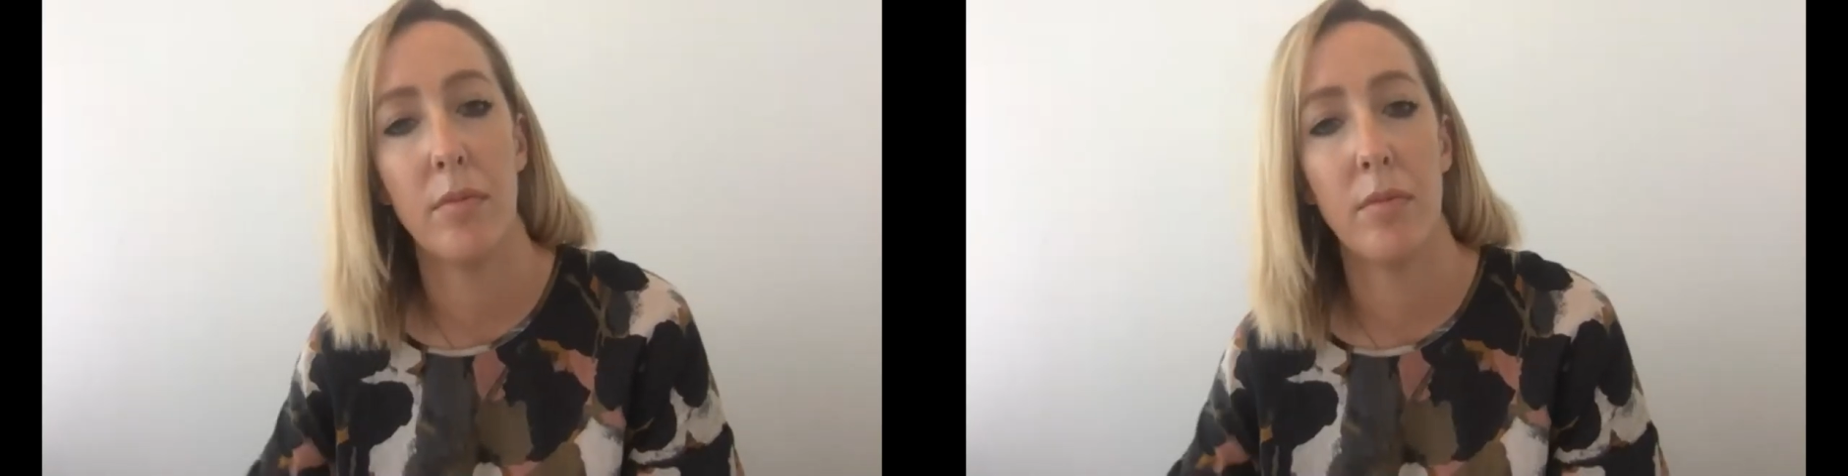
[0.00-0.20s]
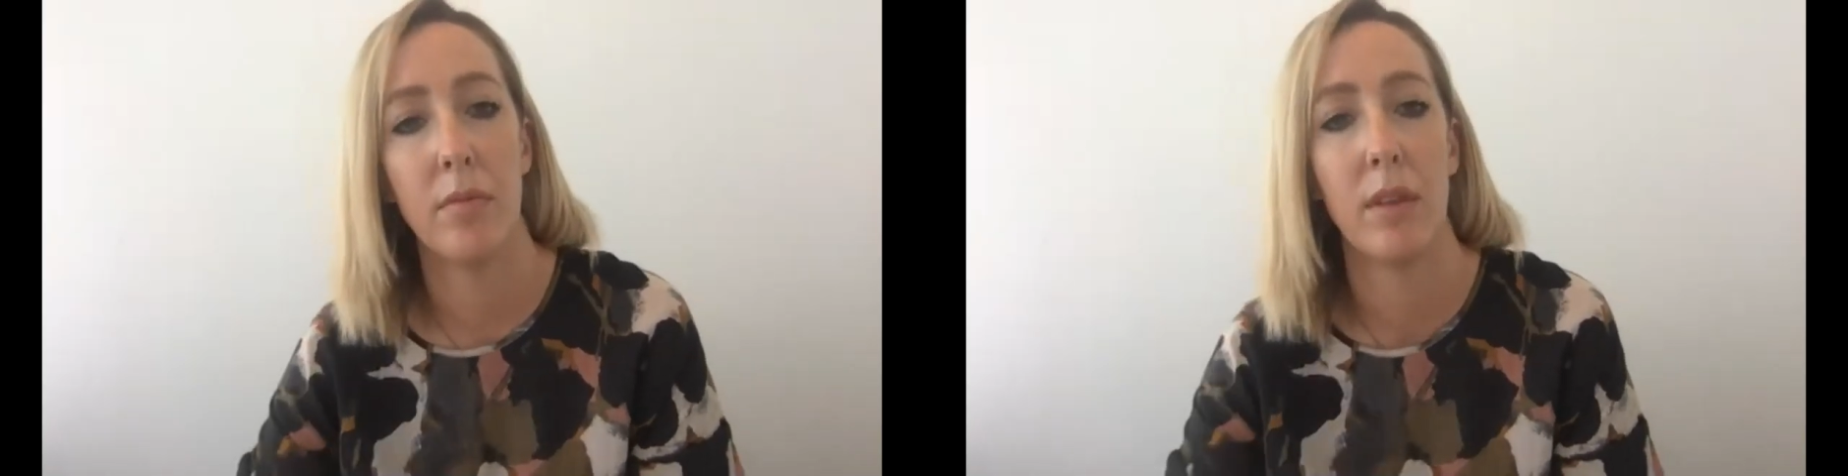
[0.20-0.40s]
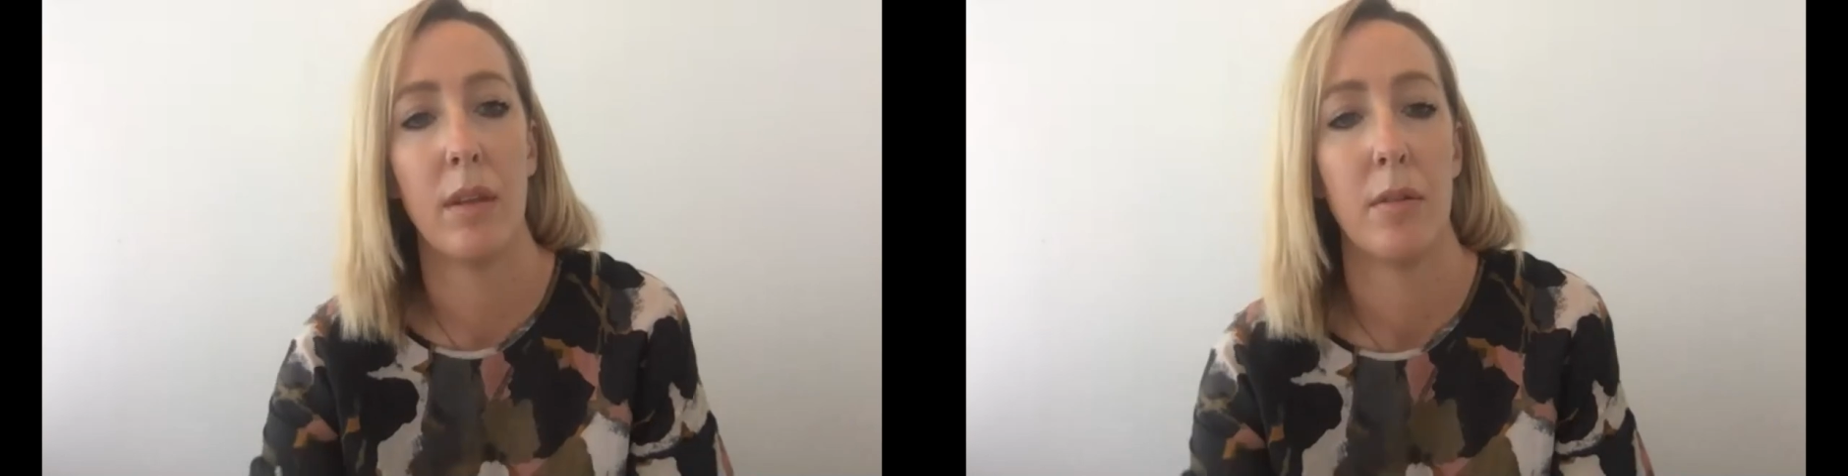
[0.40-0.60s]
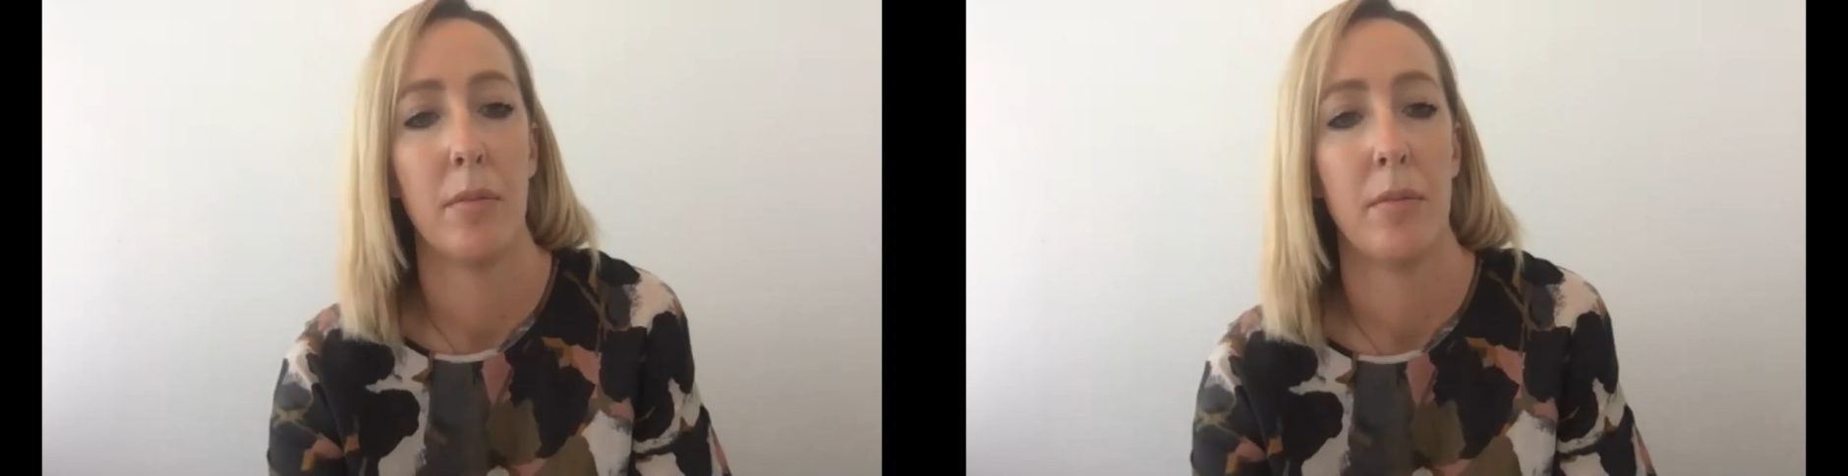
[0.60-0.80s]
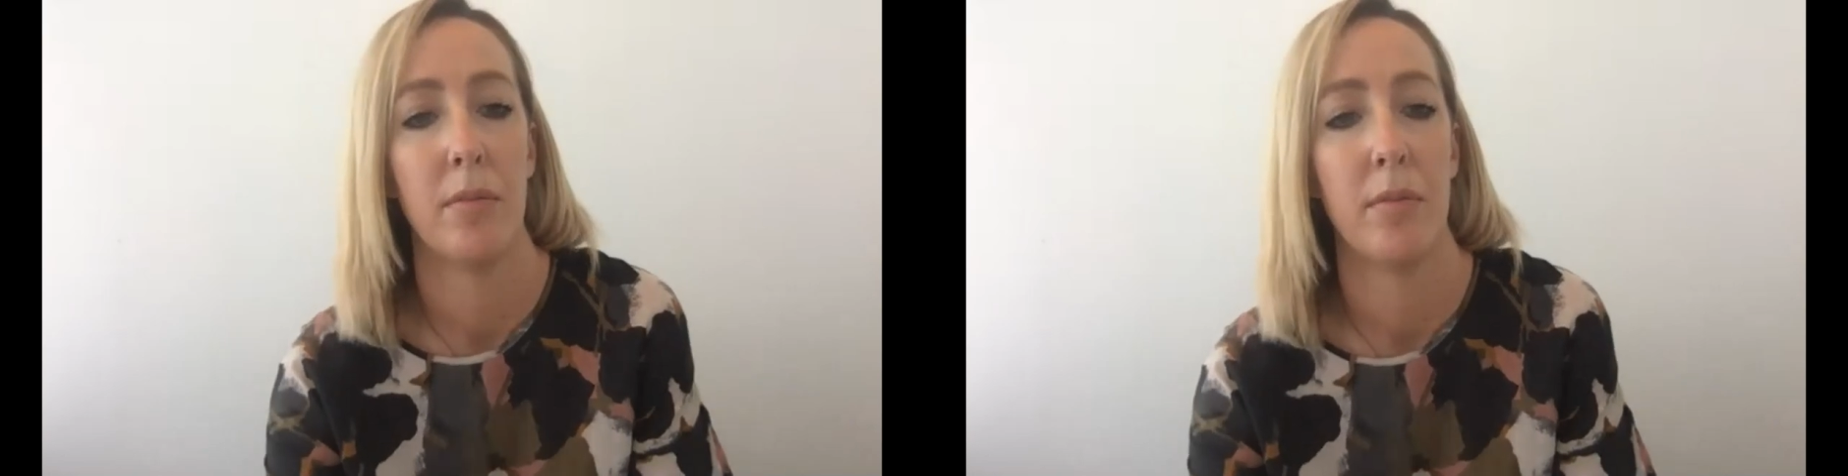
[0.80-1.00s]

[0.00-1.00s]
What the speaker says: what are